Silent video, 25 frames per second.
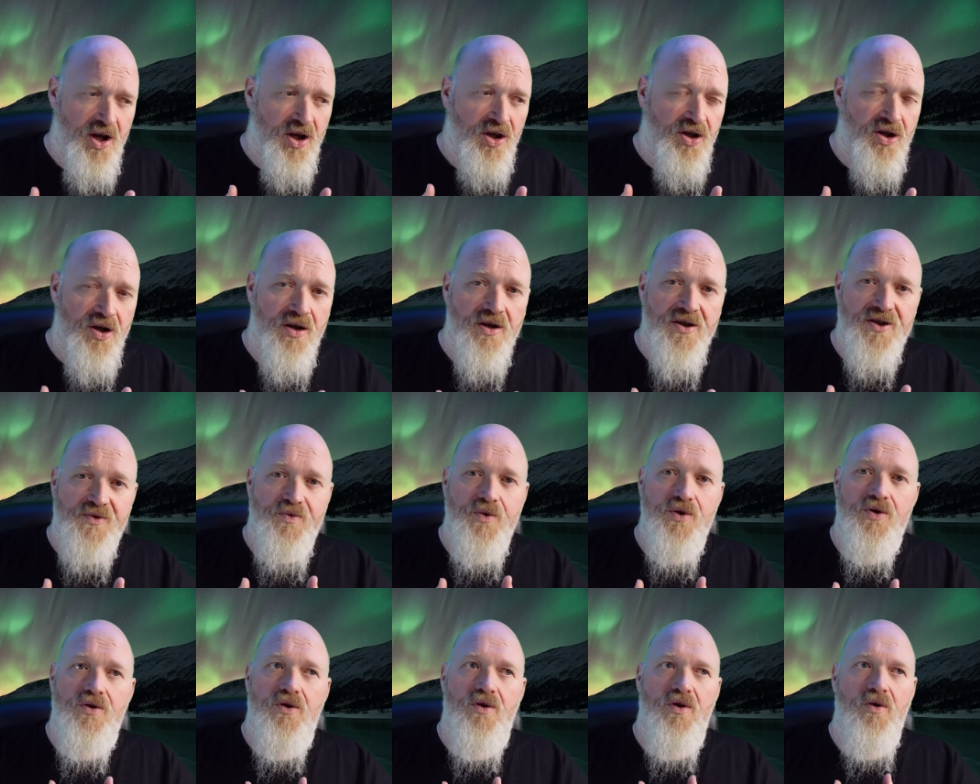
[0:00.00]
girls
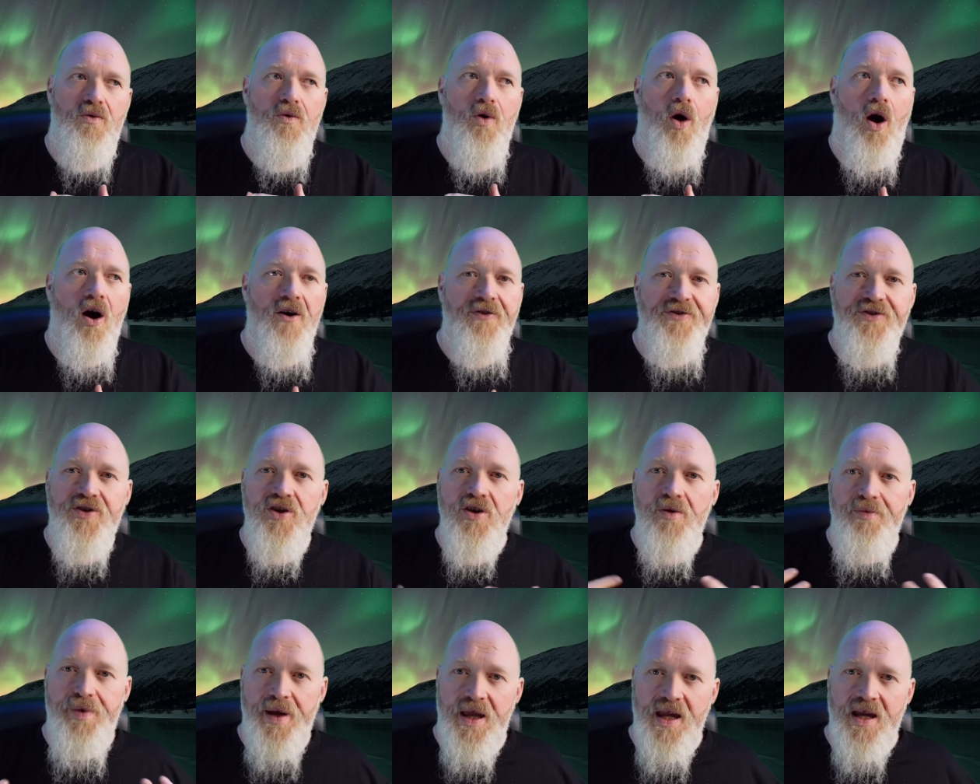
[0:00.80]
will often
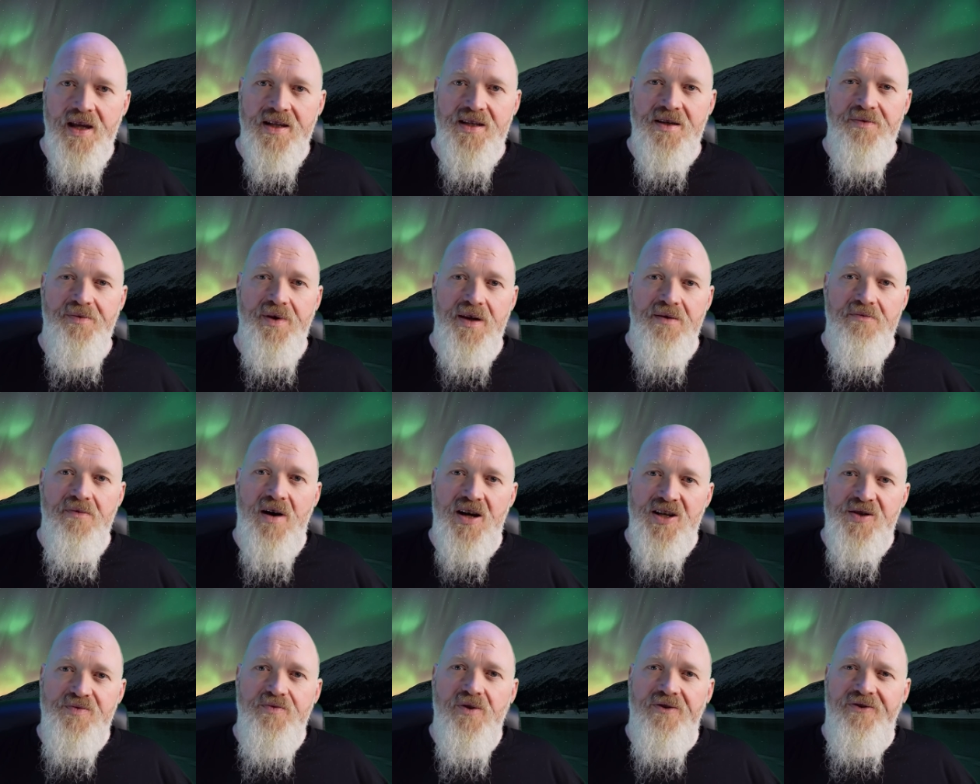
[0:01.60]
appear to be
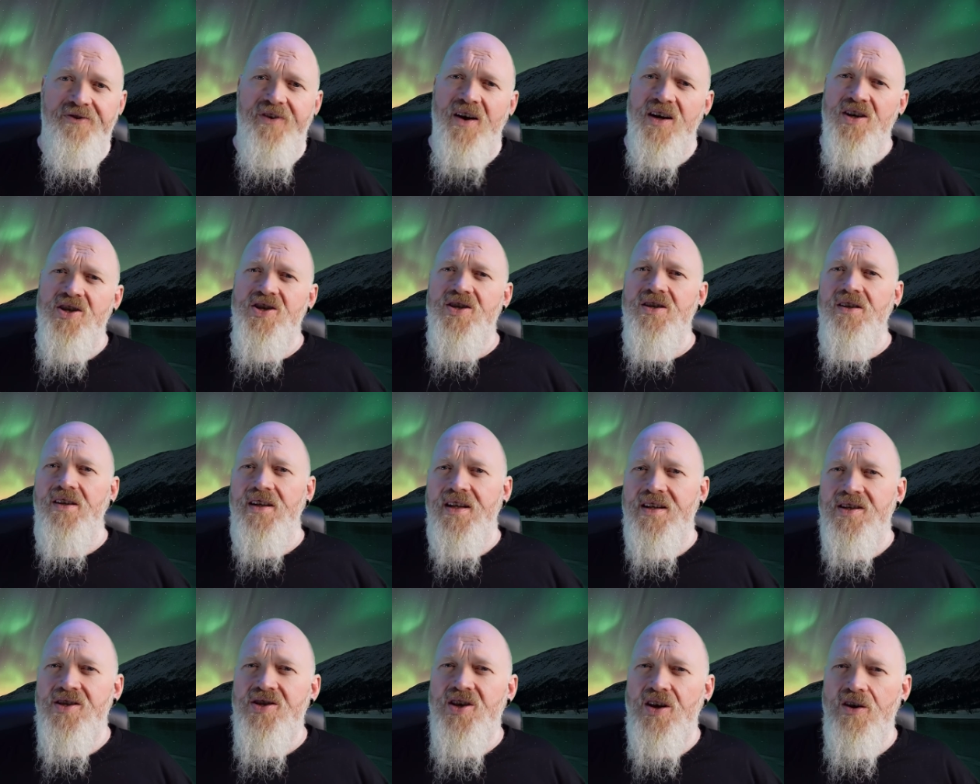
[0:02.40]
much more functional
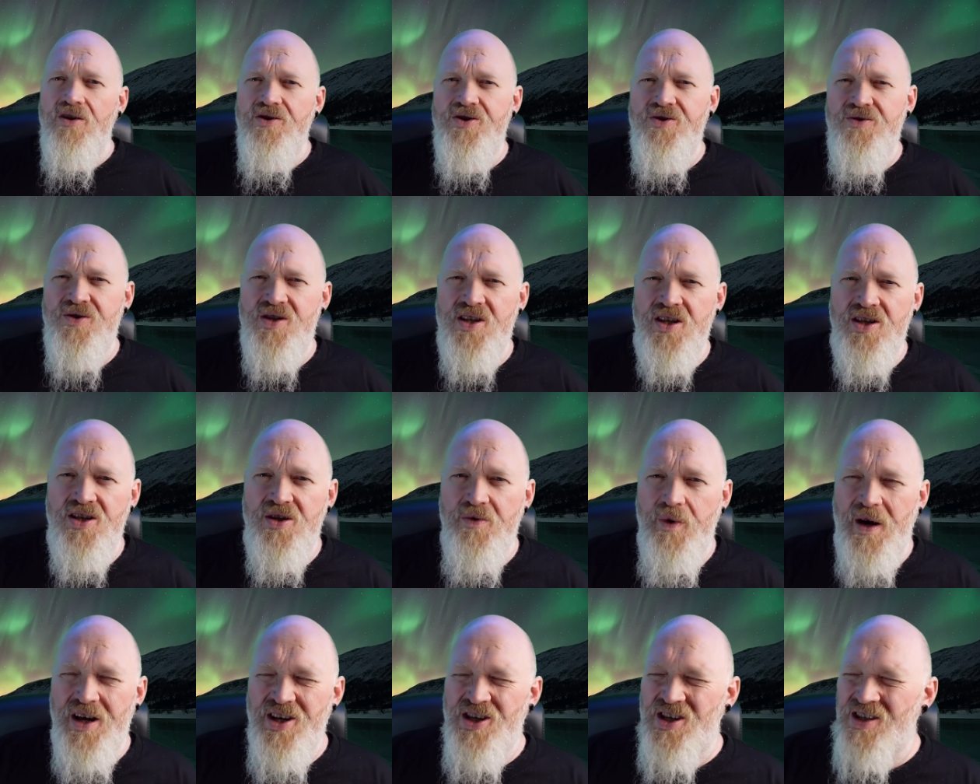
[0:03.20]
in social
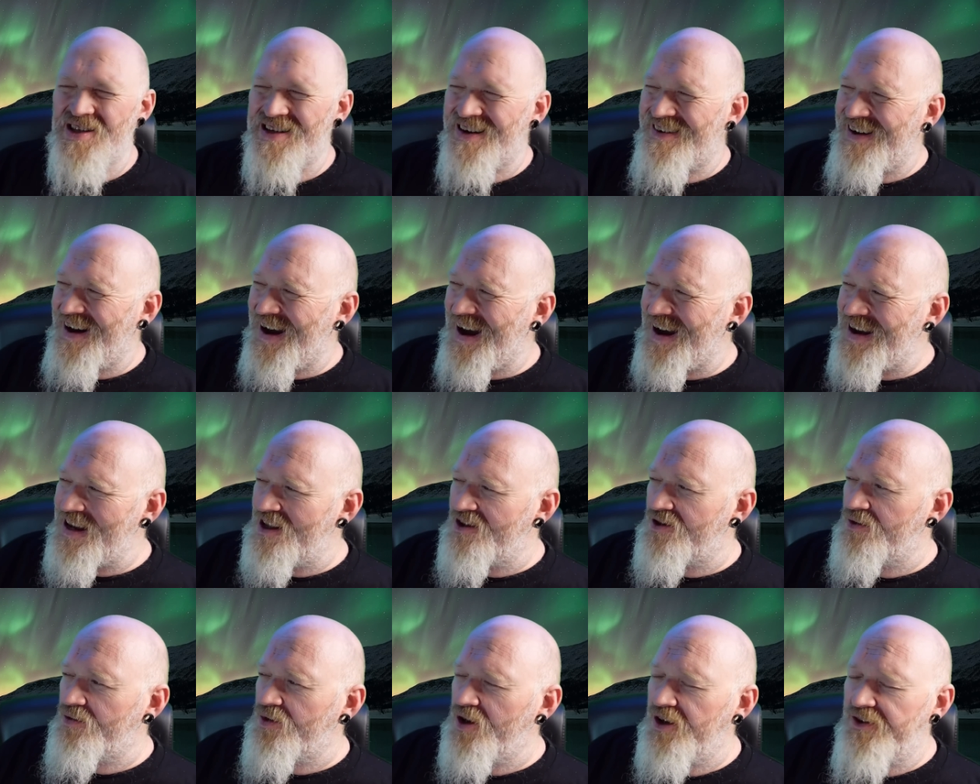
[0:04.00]
situations. And I
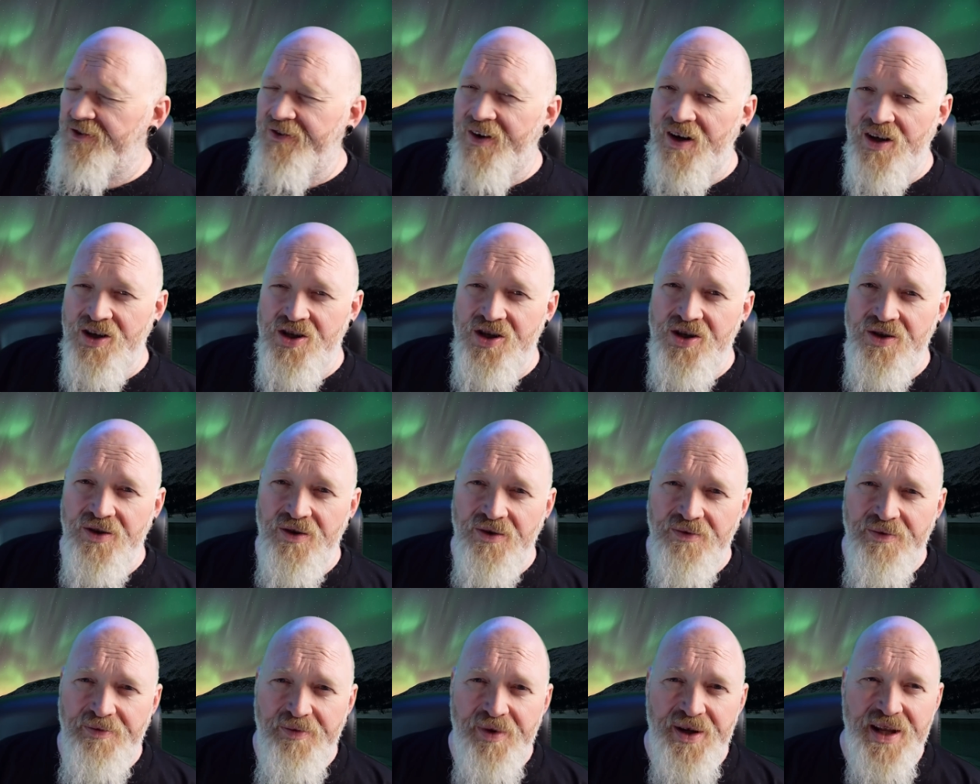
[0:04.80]
hate the word
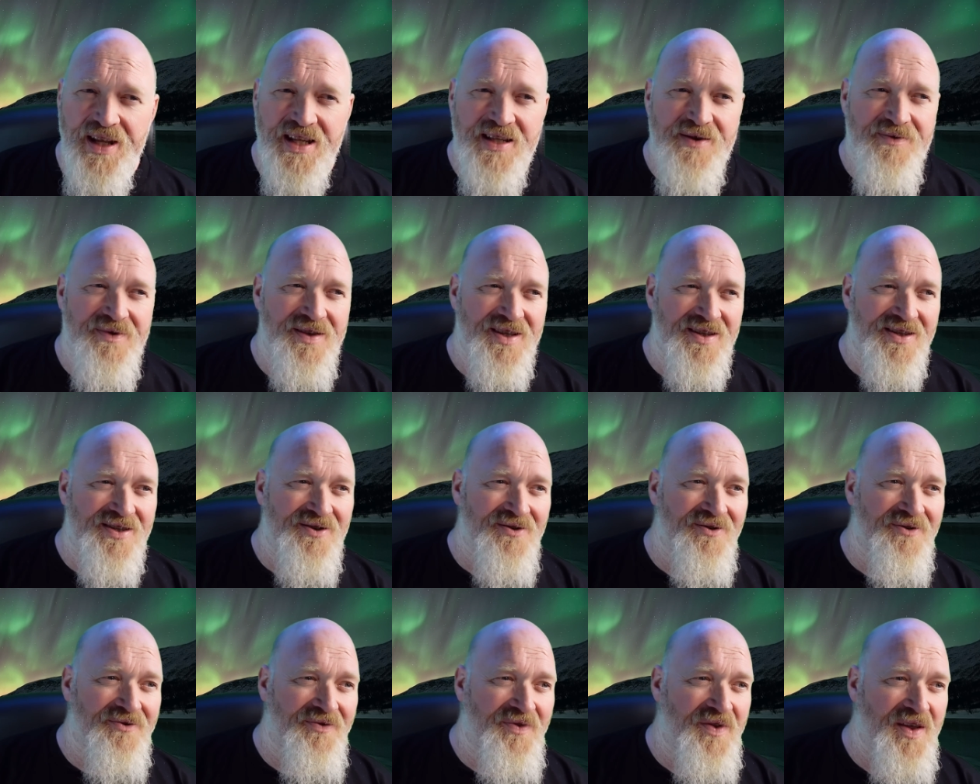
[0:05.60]
functional, but it's the,
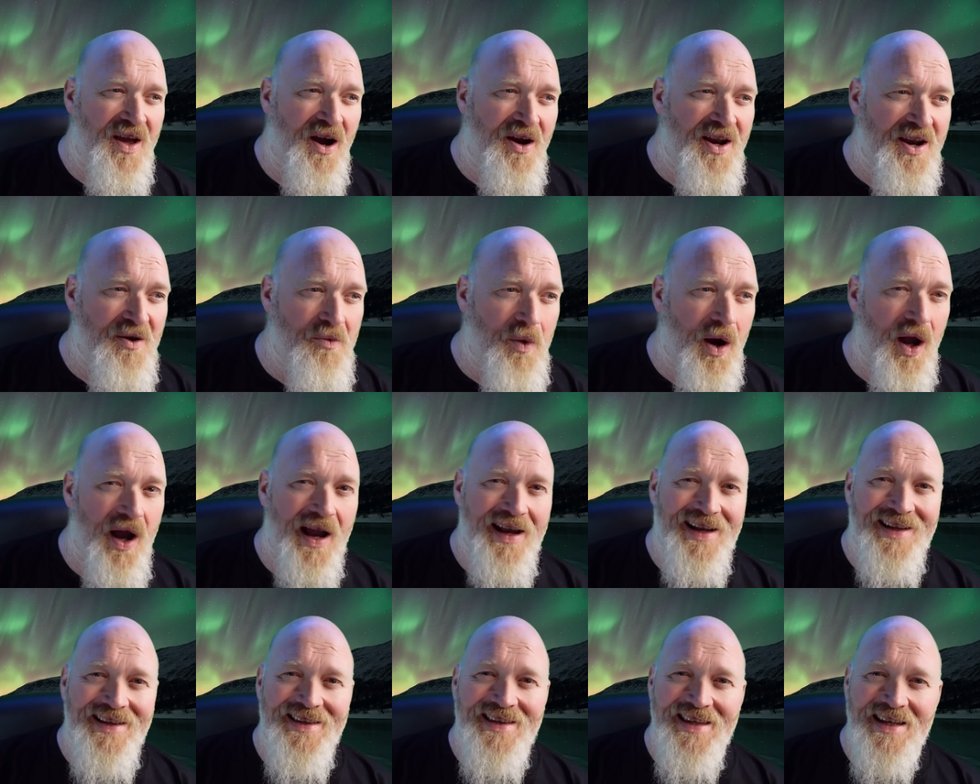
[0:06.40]
sort of the only way I
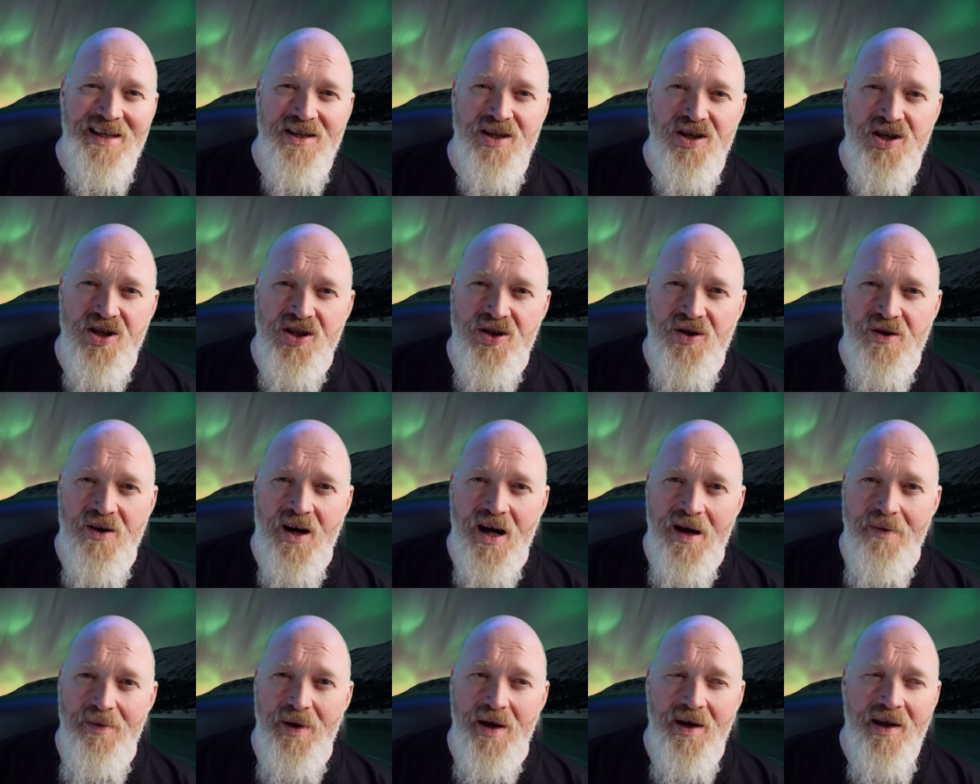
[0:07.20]
can think to
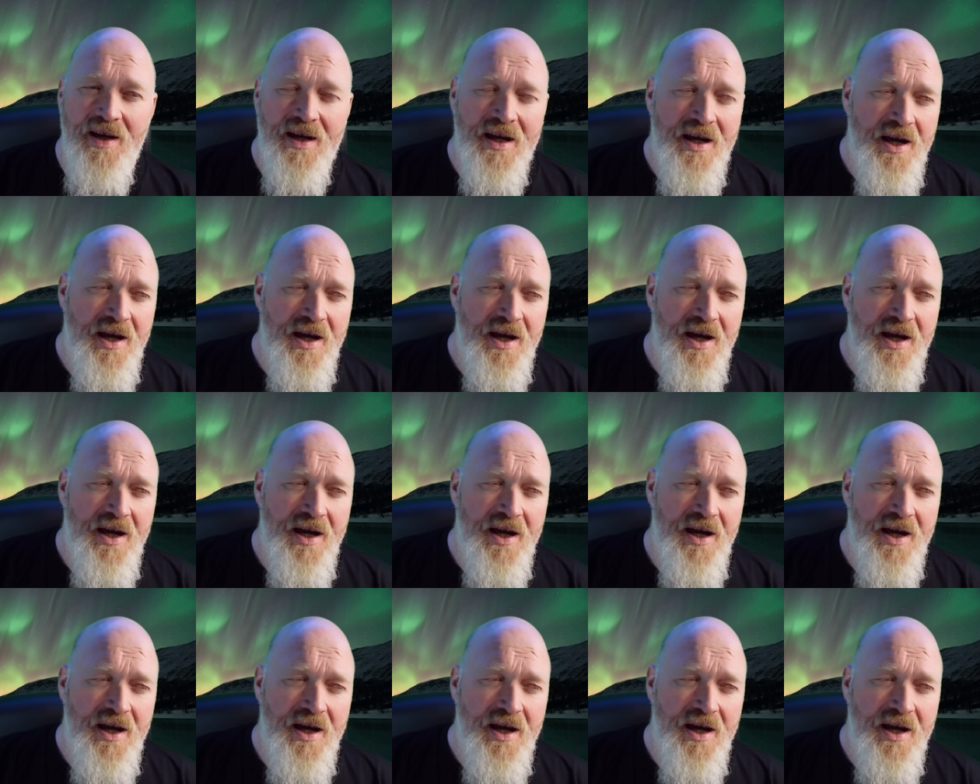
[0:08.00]
describe it.